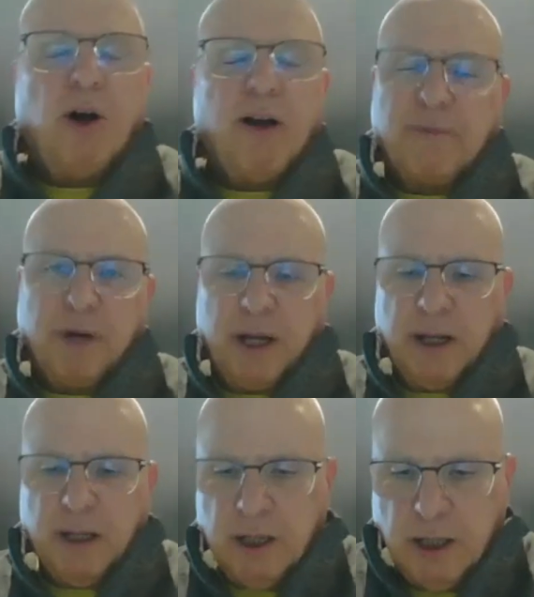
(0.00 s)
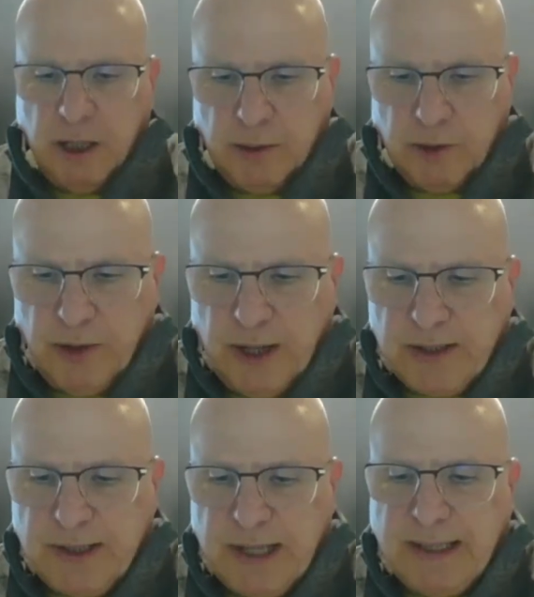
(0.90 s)
offering.
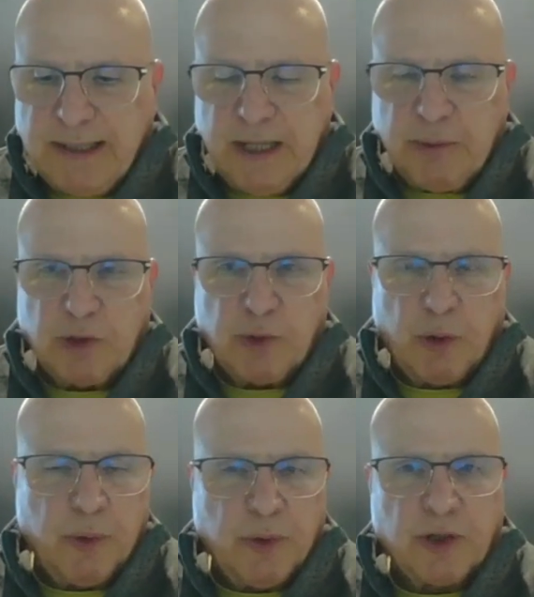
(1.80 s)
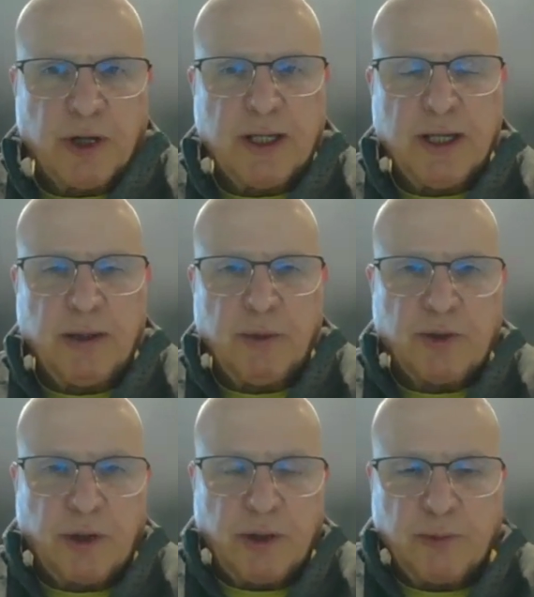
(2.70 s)
2019 was where we
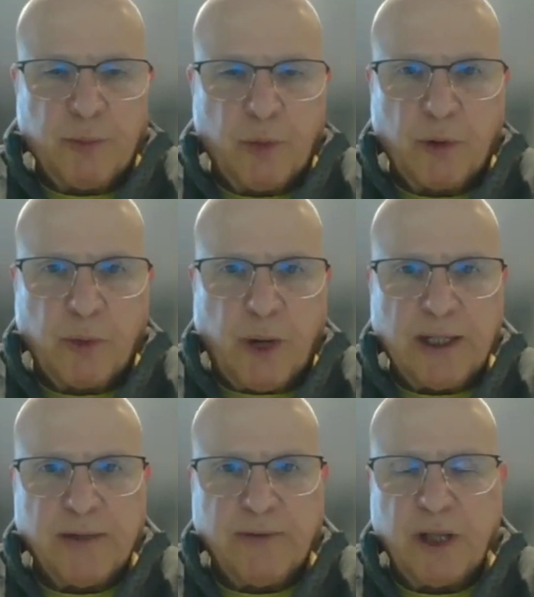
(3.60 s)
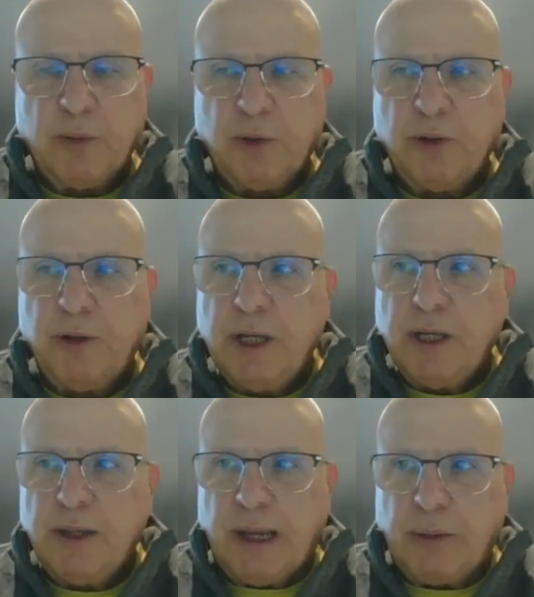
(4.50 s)
started more widely available.
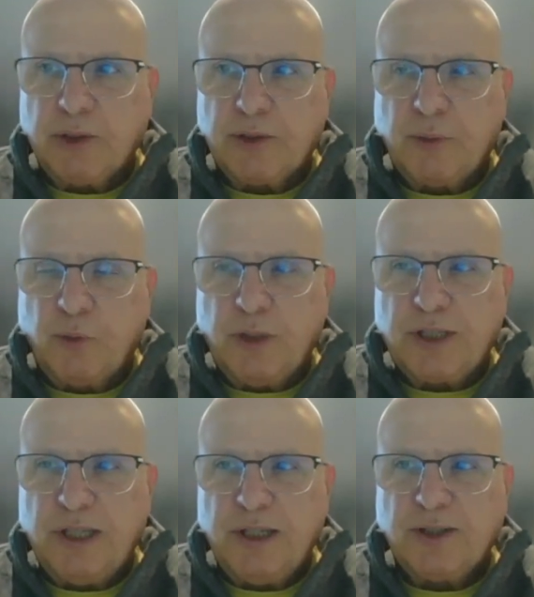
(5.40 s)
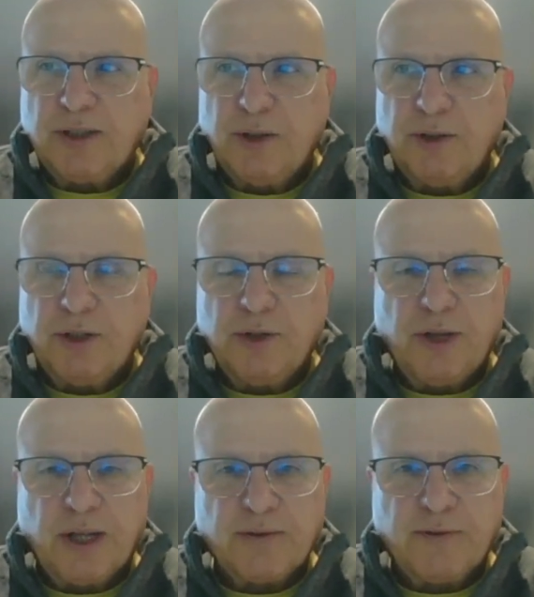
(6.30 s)
That was whiskey distilled in
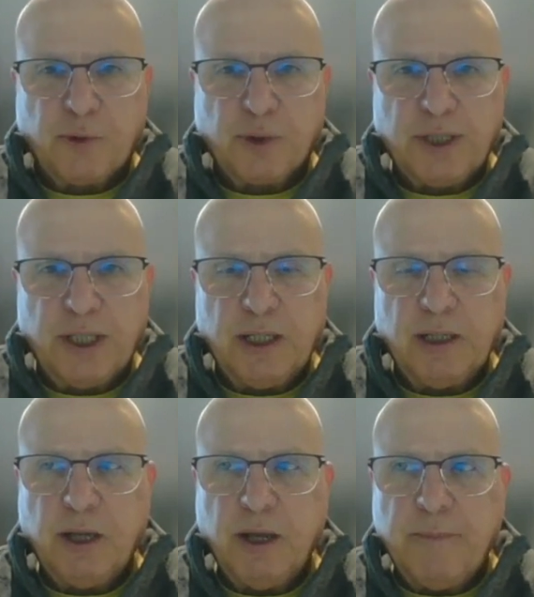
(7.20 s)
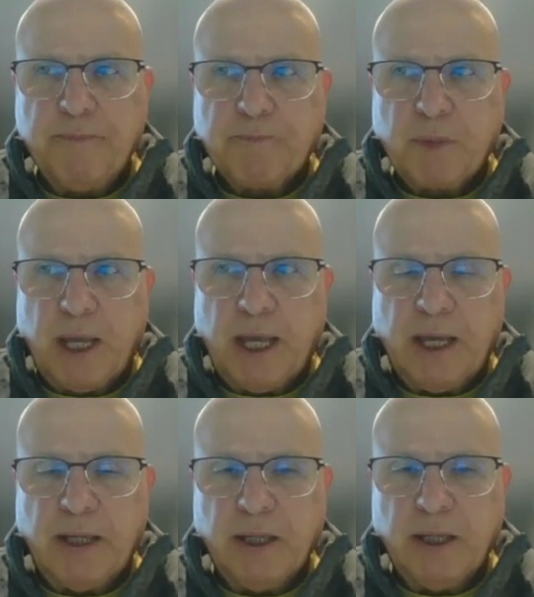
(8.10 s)
2014.
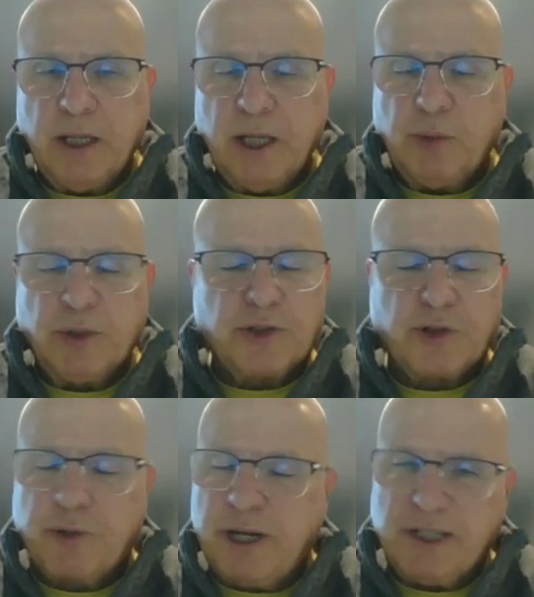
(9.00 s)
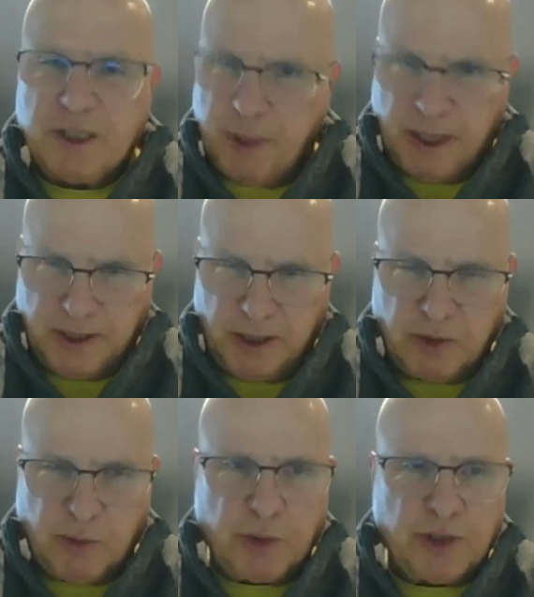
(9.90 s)
And it was crazy spicy
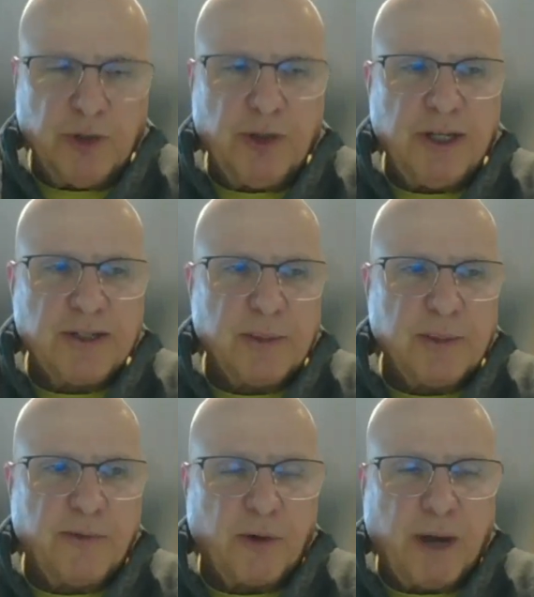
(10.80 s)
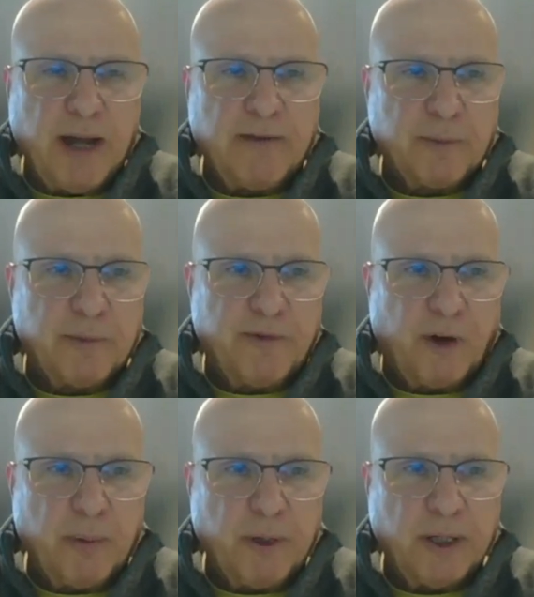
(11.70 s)
because we were still getting some of our rye from a
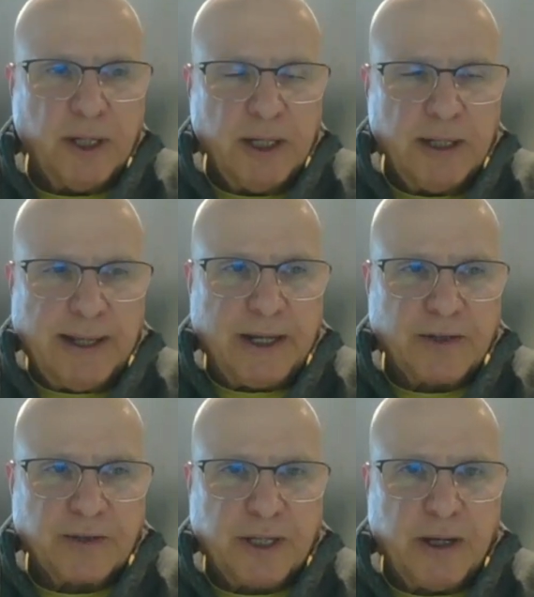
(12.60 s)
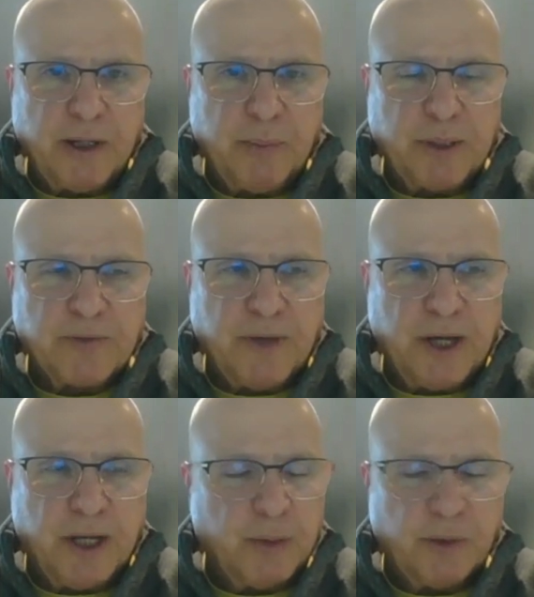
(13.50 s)
farm in Lancaster County,
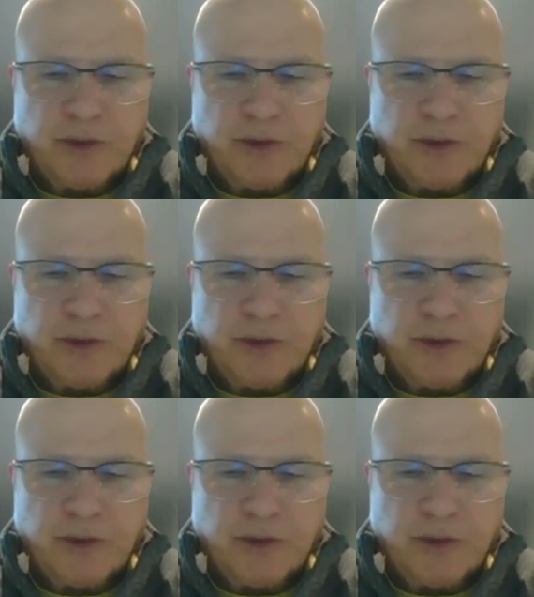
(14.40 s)
Pennsylvania. And